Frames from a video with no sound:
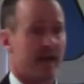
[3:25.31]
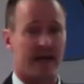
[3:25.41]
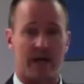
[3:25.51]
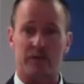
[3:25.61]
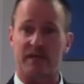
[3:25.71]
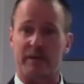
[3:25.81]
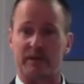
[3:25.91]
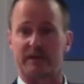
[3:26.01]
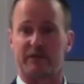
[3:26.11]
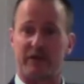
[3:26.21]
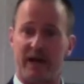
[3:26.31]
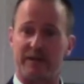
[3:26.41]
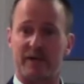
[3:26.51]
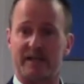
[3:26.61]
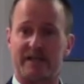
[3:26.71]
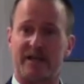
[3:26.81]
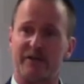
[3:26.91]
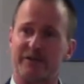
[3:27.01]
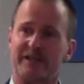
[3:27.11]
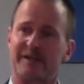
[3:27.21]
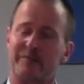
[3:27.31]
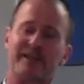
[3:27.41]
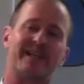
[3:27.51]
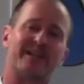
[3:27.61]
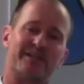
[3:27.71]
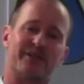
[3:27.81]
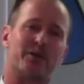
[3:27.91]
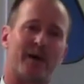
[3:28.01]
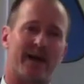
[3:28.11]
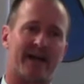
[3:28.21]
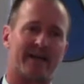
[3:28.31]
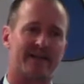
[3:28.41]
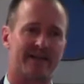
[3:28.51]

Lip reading: And I was able to define myself in a completely new way.